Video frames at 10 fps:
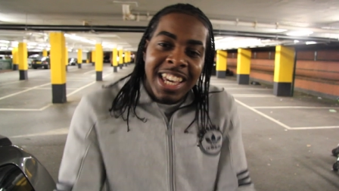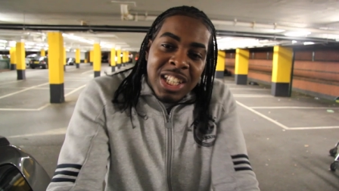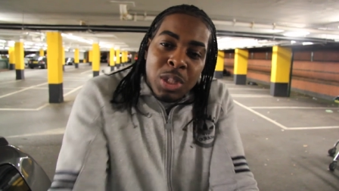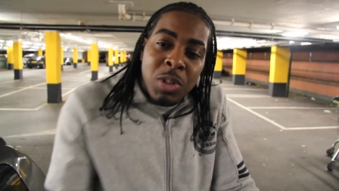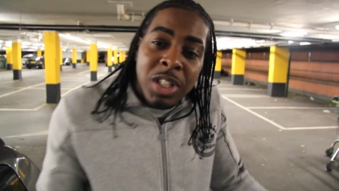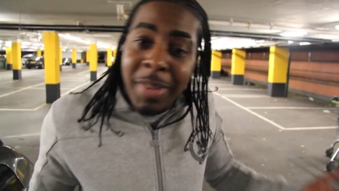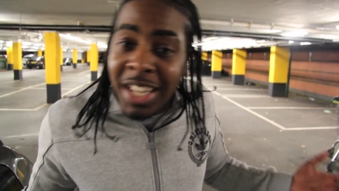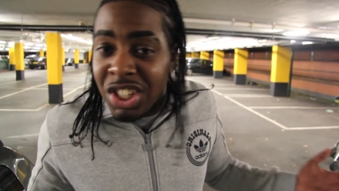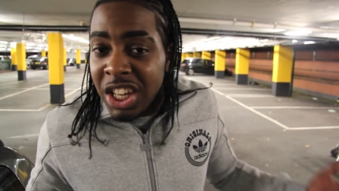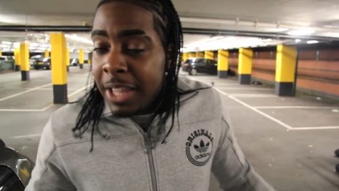He just wants to be a
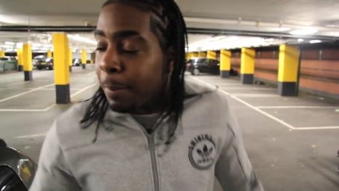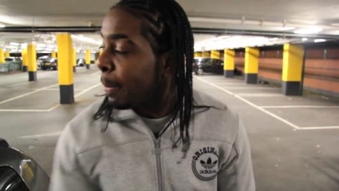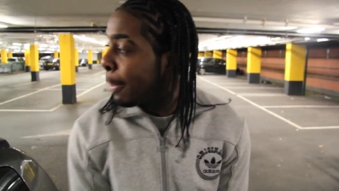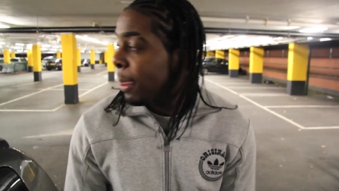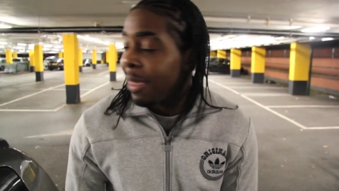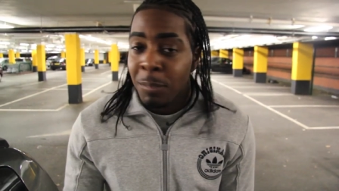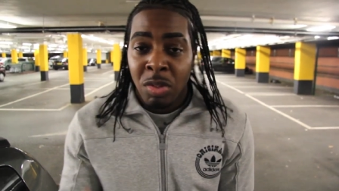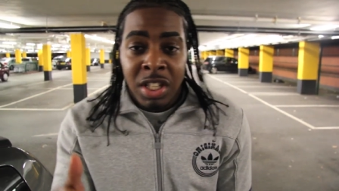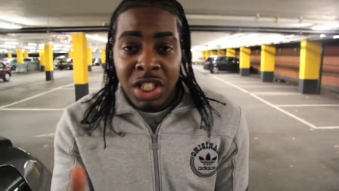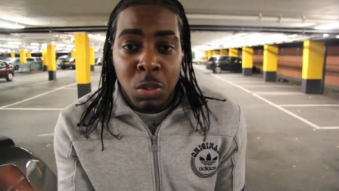G.
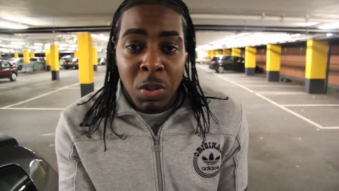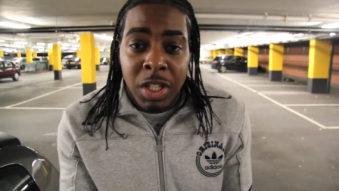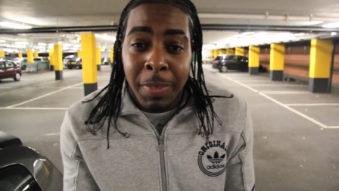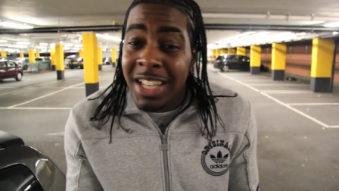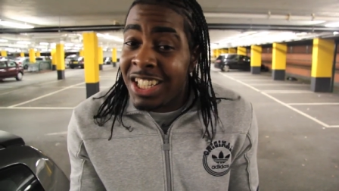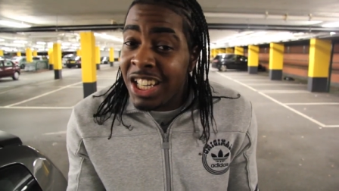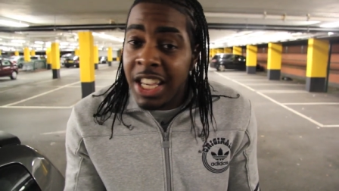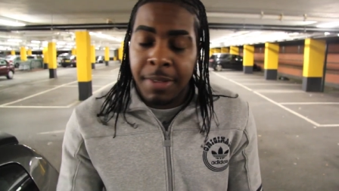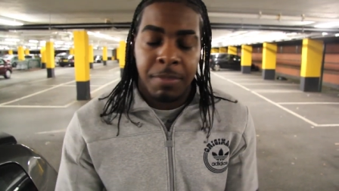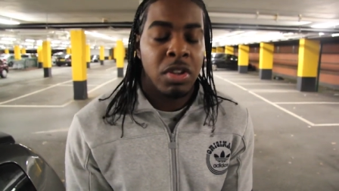Just wants to be a G
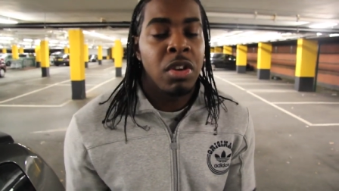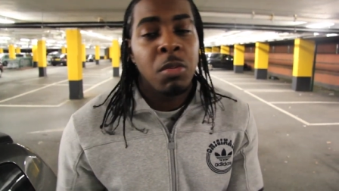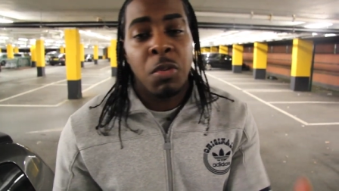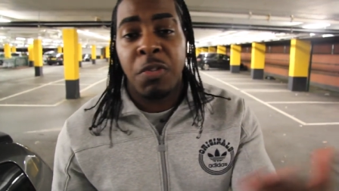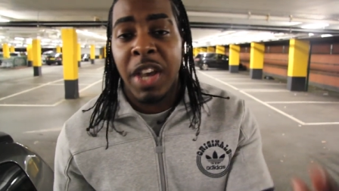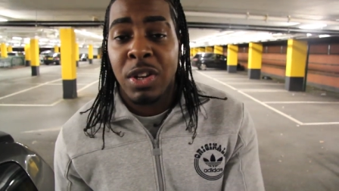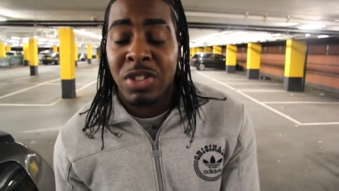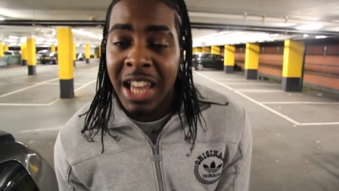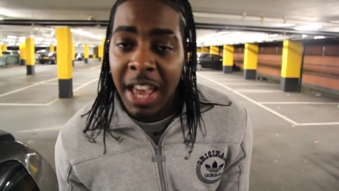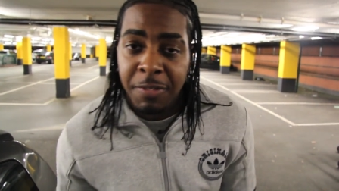fed whose
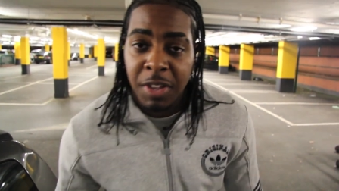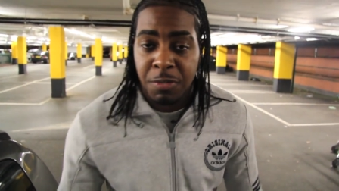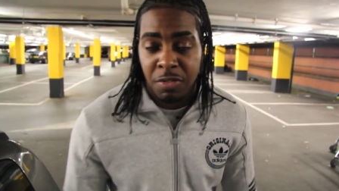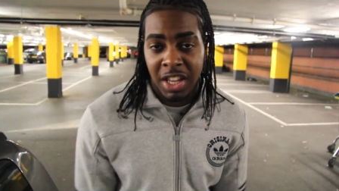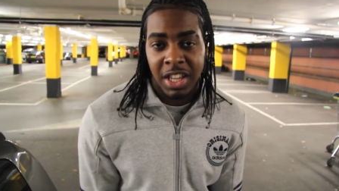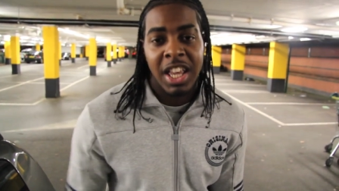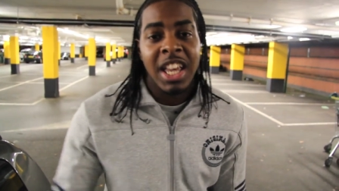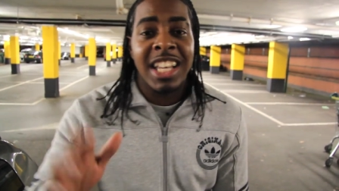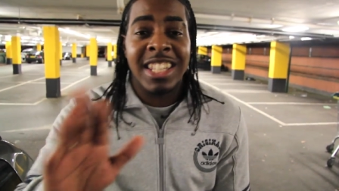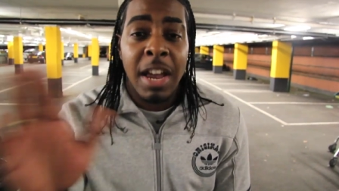life ain't free.
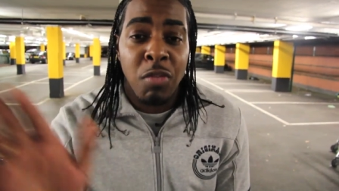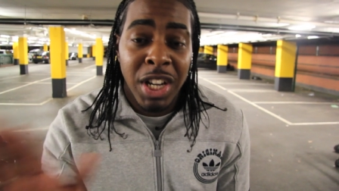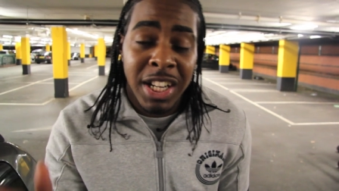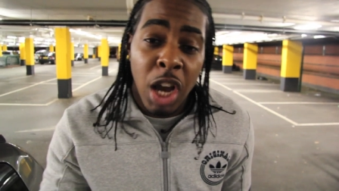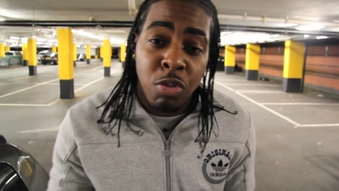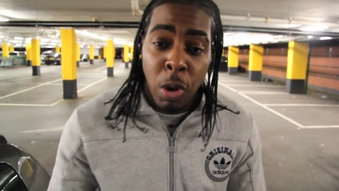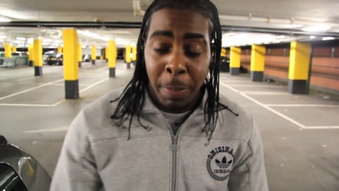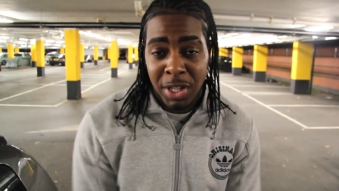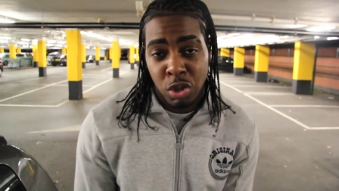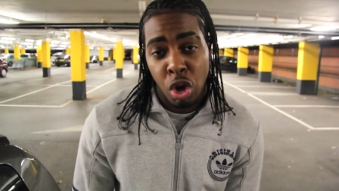It's ironic that I grew up
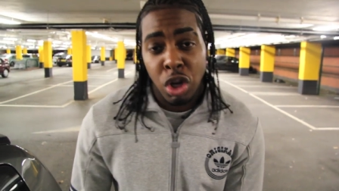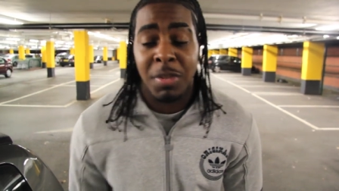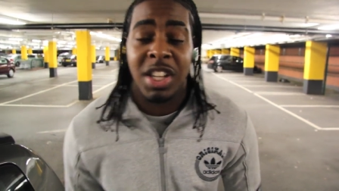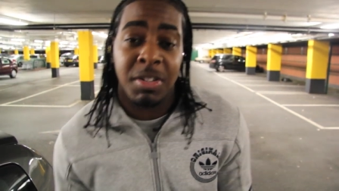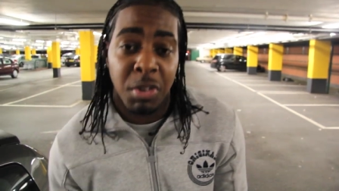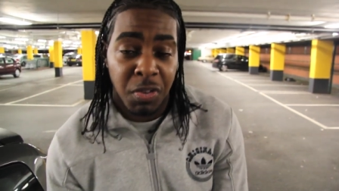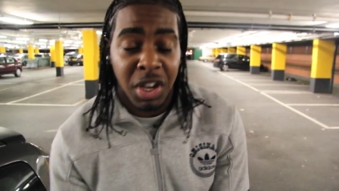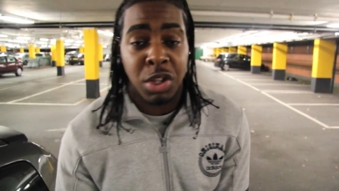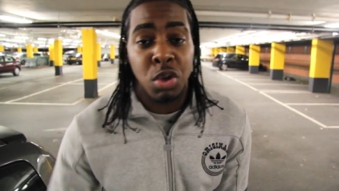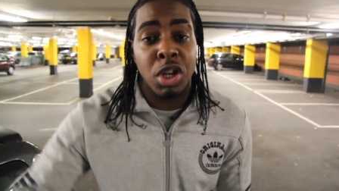in Tottenham cause everything I
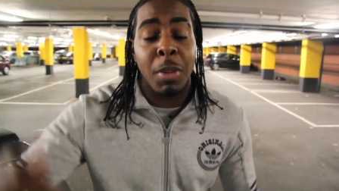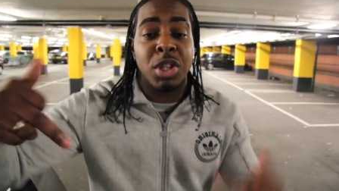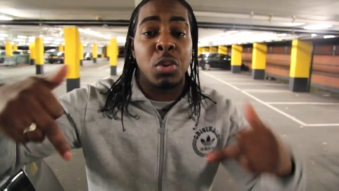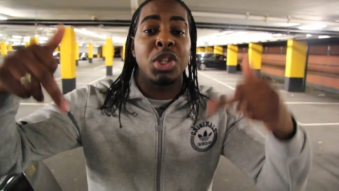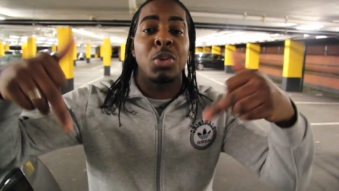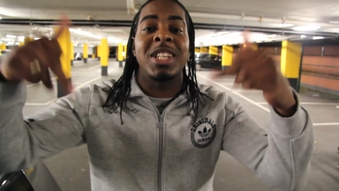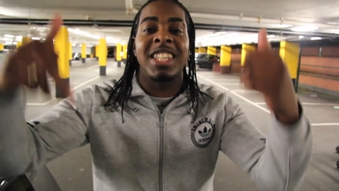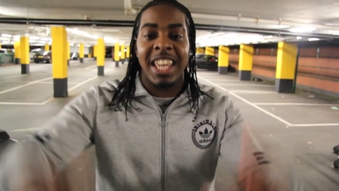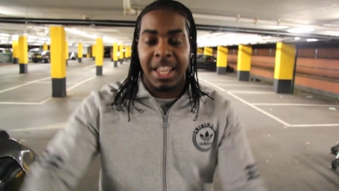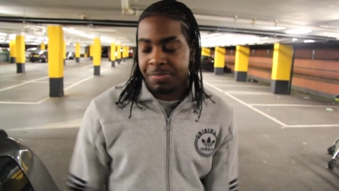do now I do it to a
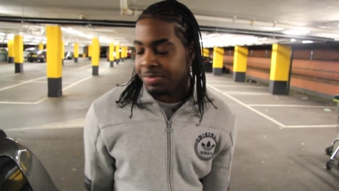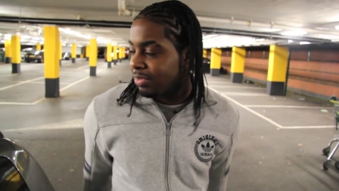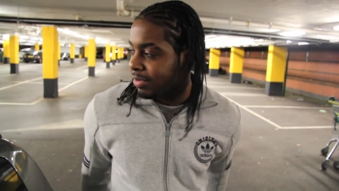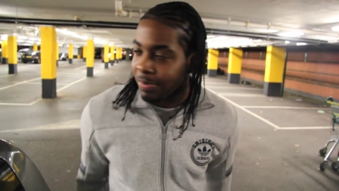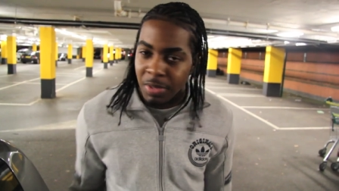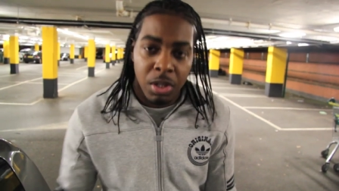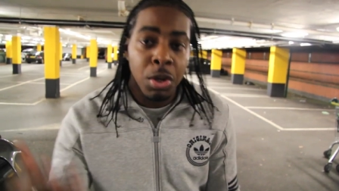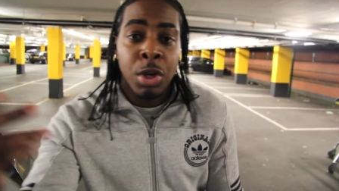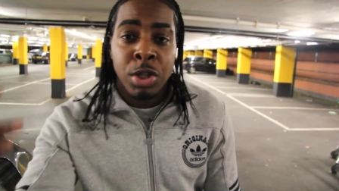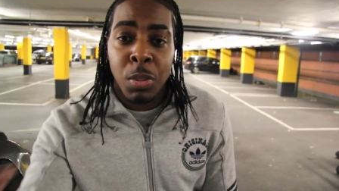T.
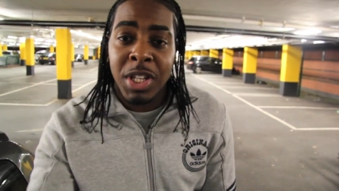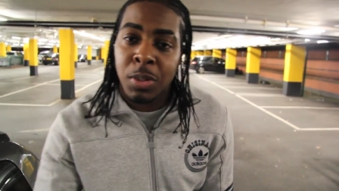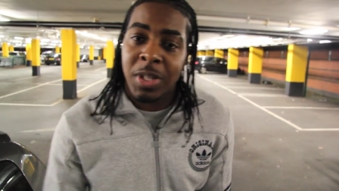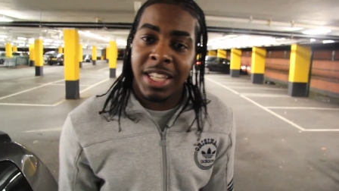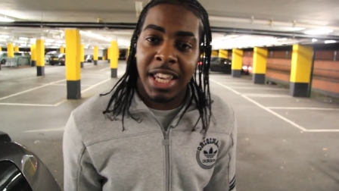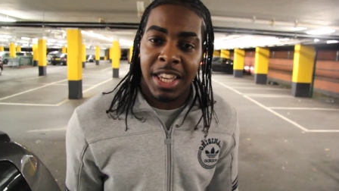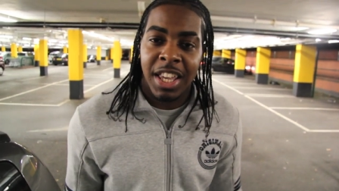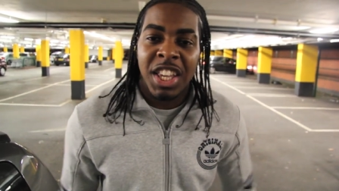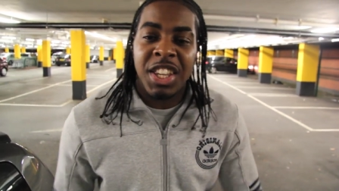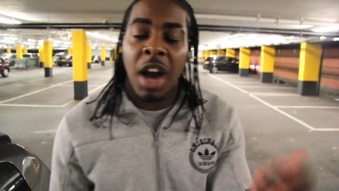Do it to a T.
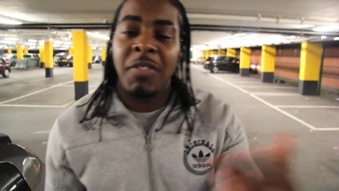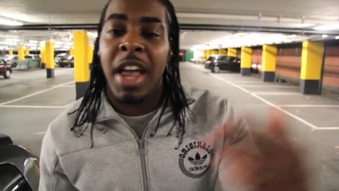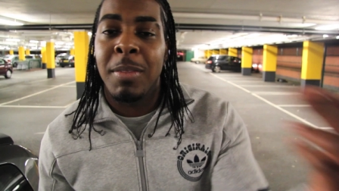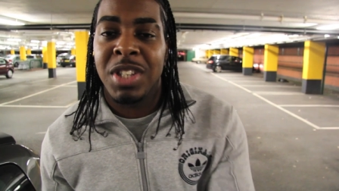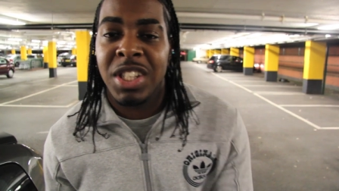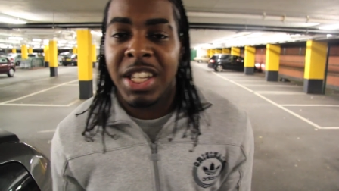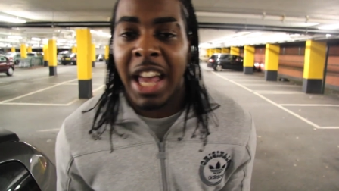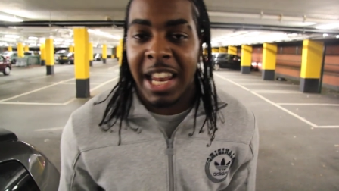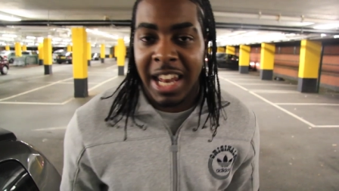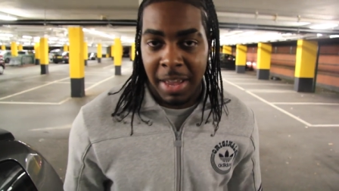The other MCs are
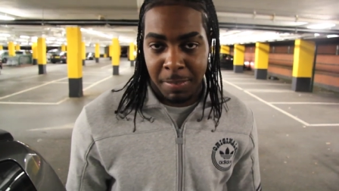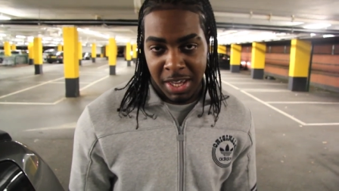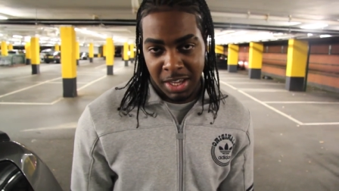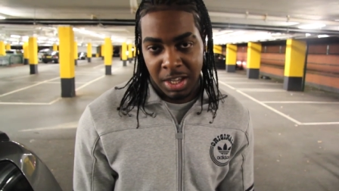nothing like me.